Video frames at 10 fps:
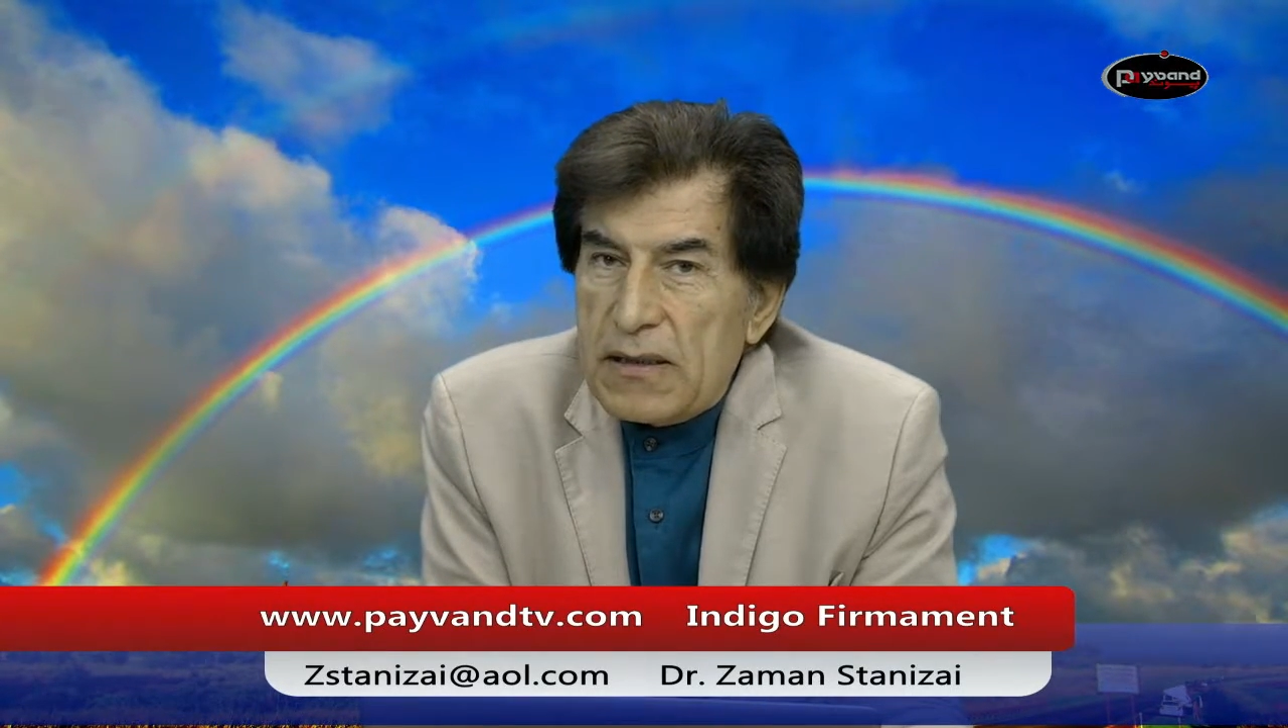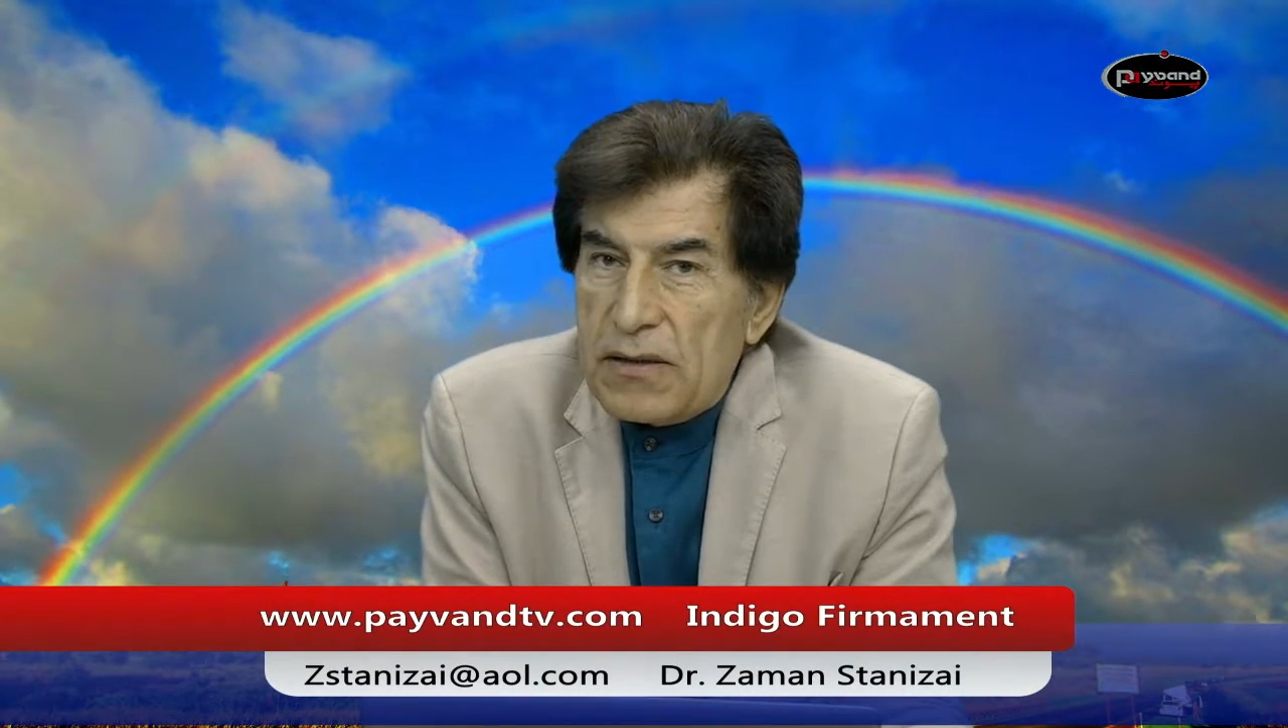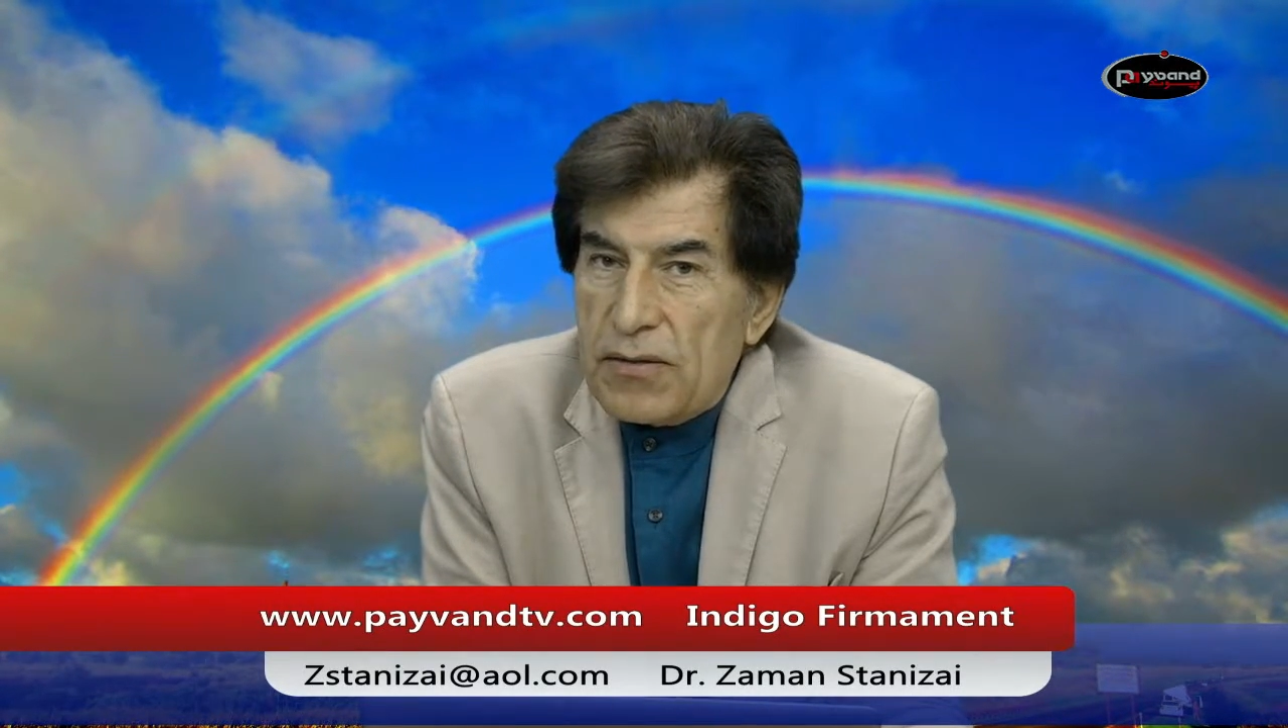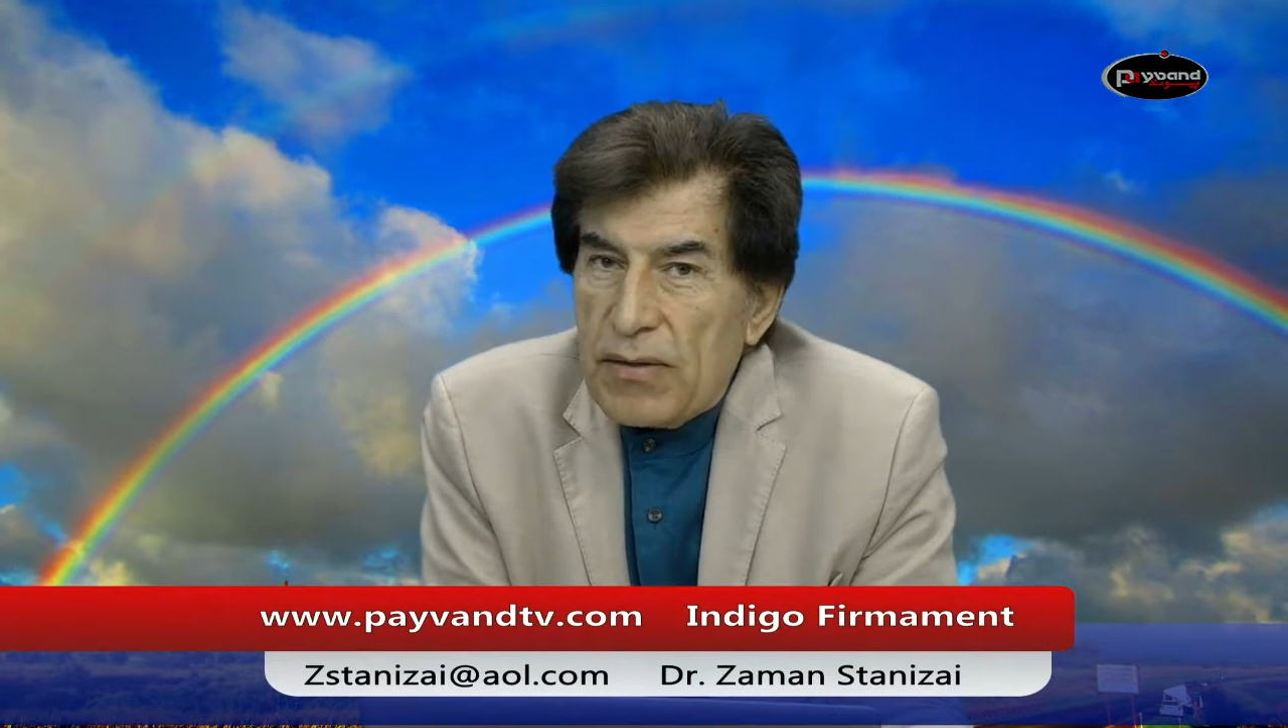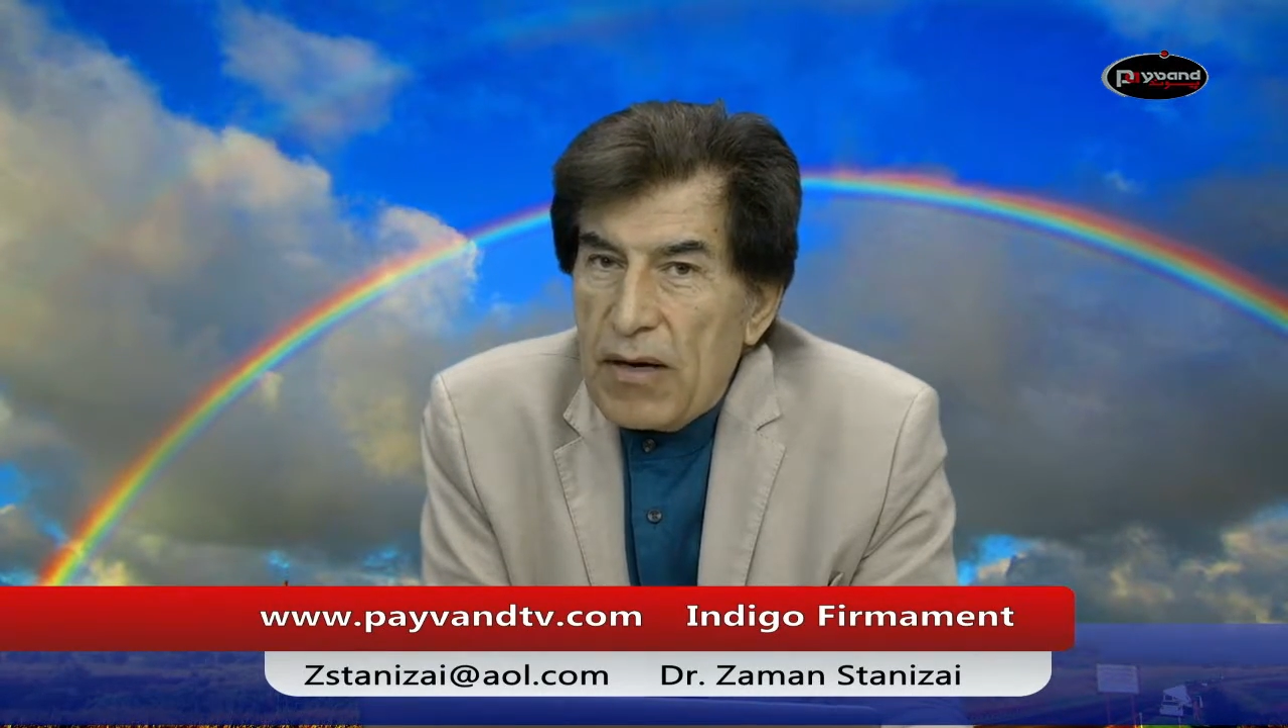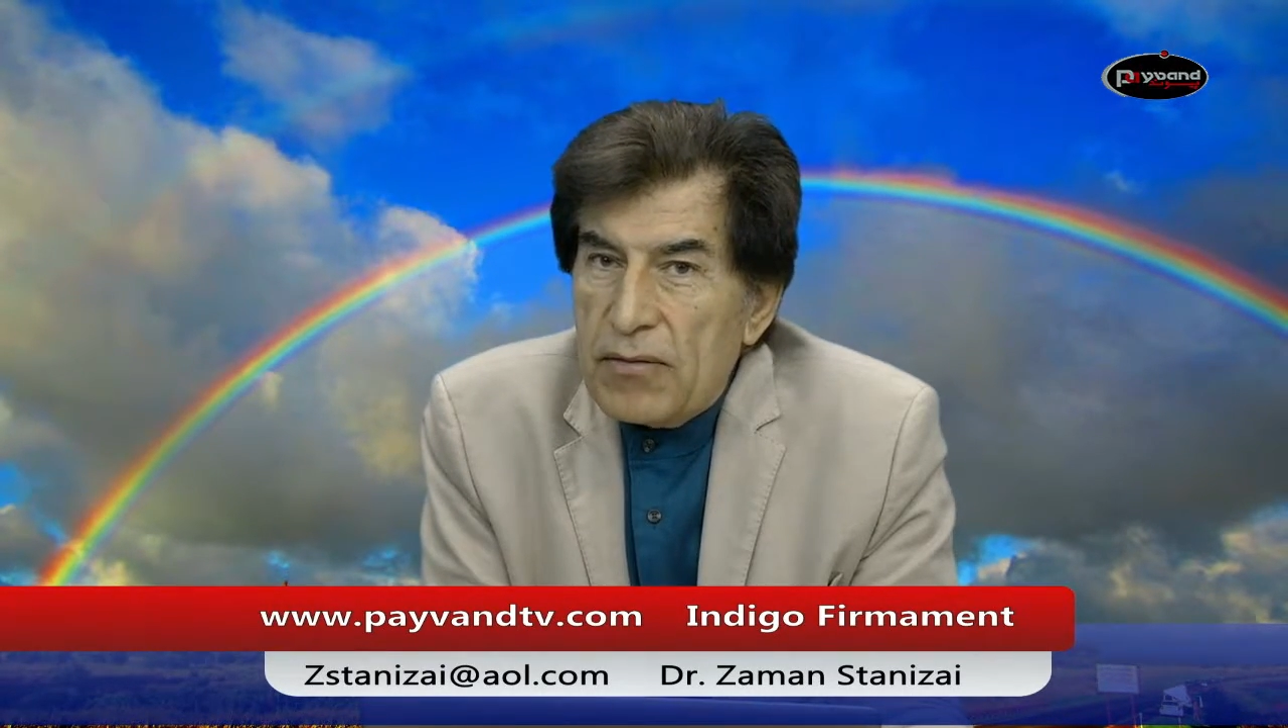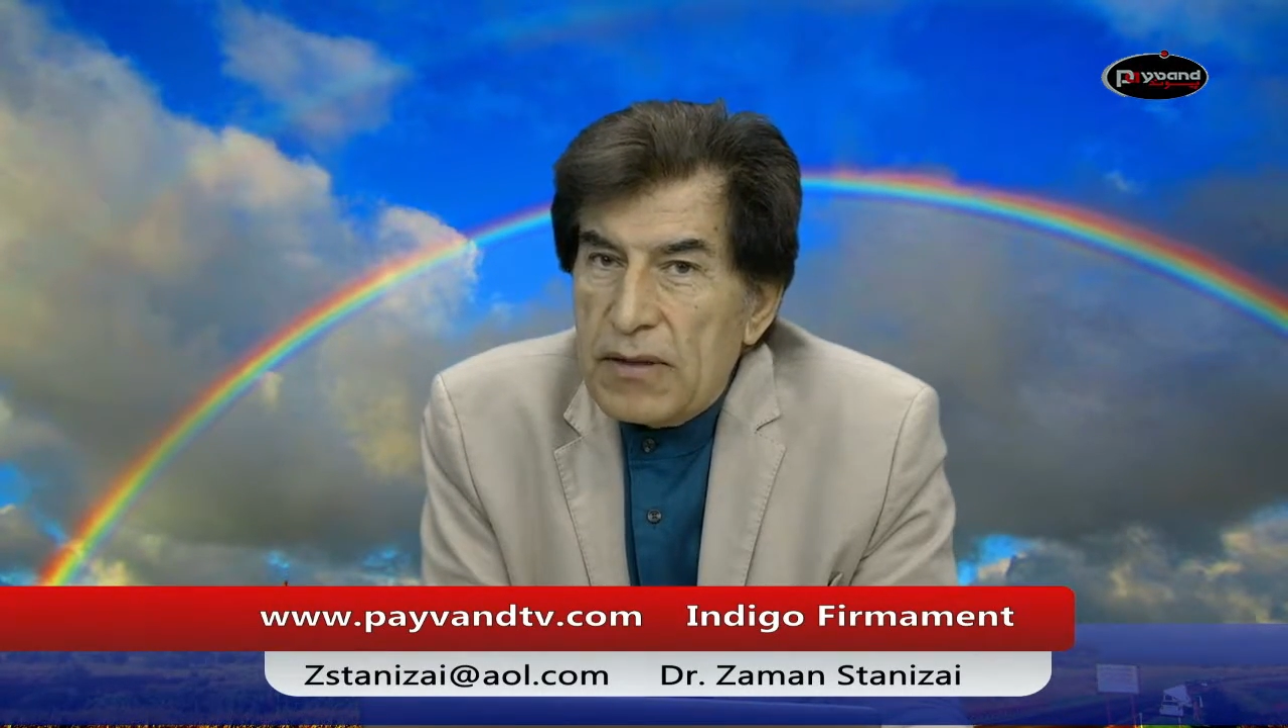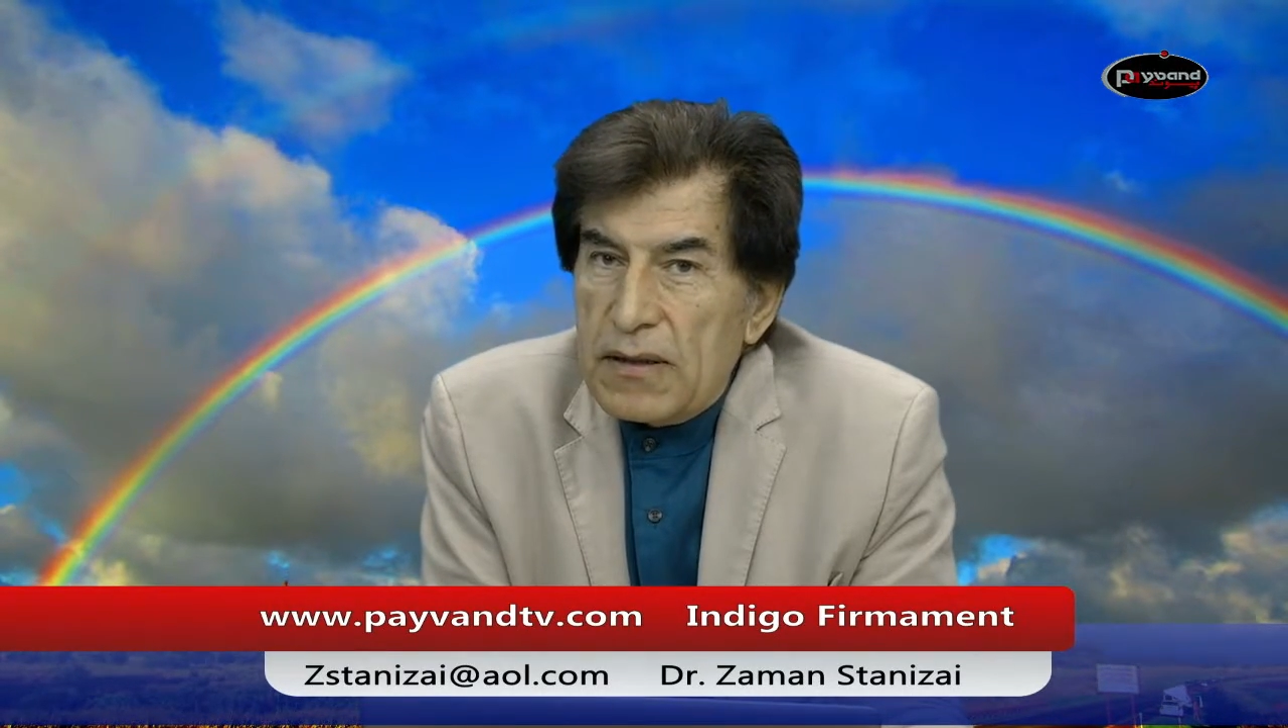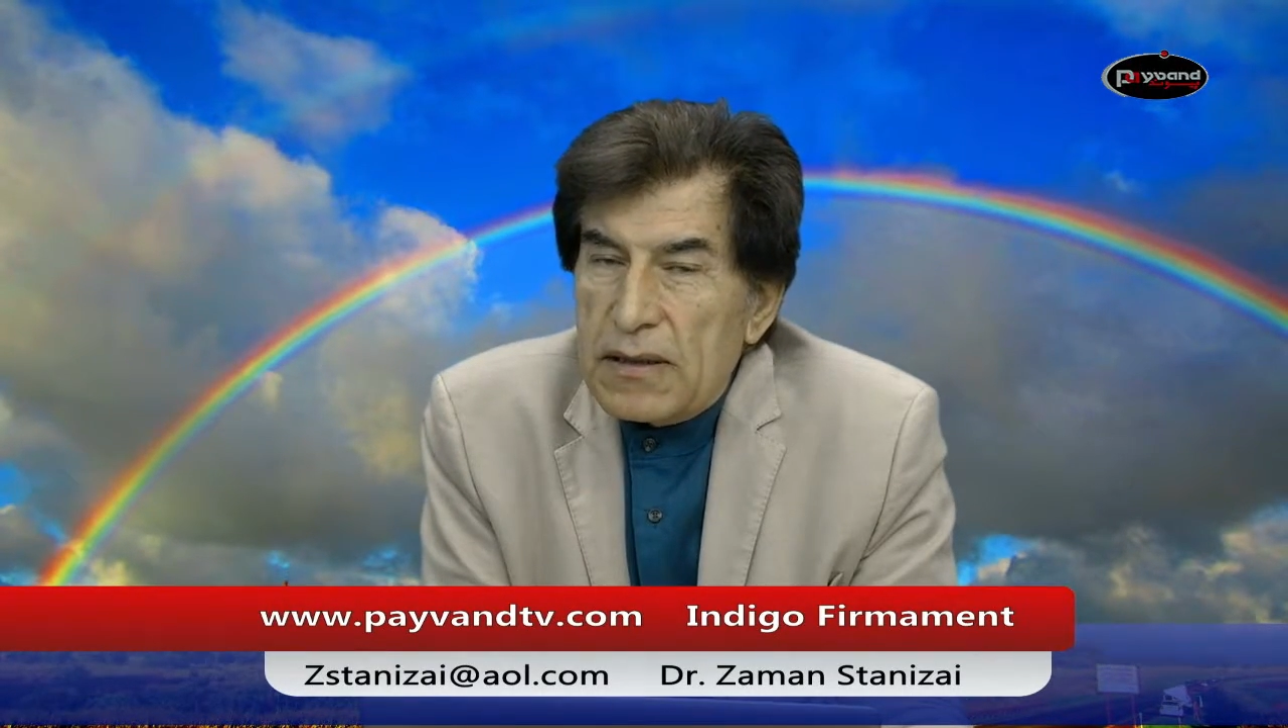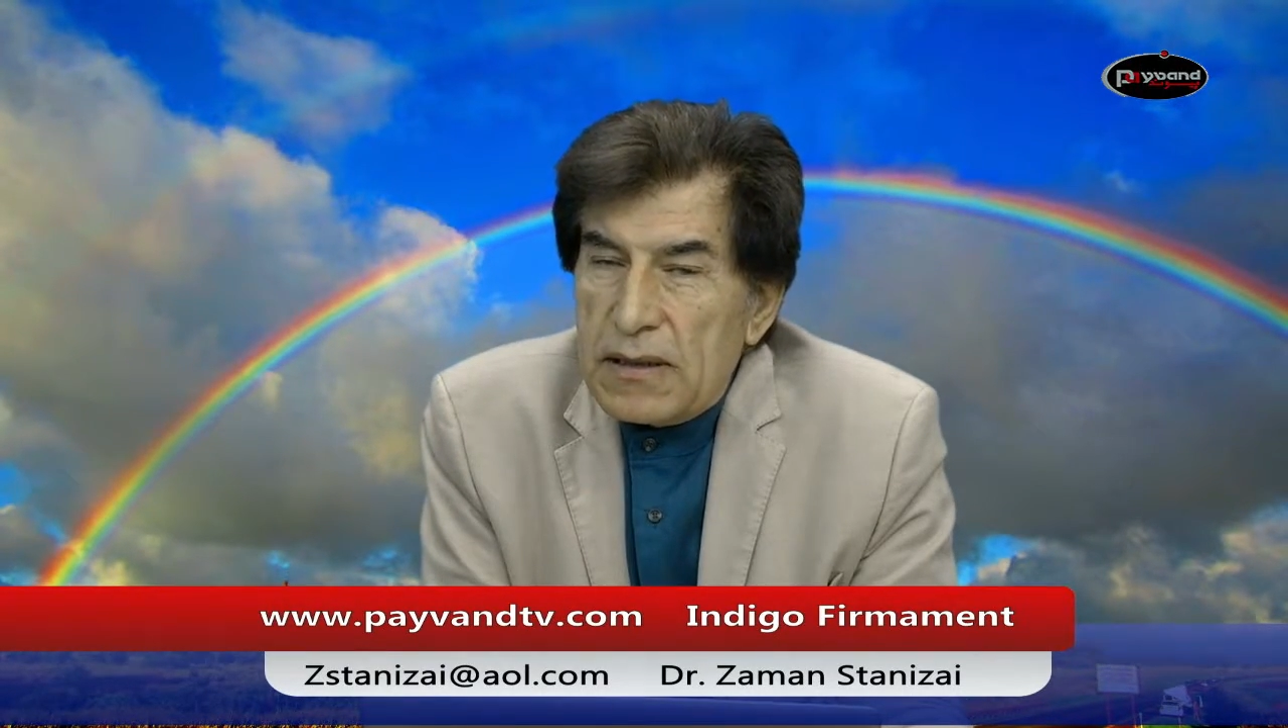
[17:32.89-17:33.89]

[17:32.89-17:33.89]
surrounding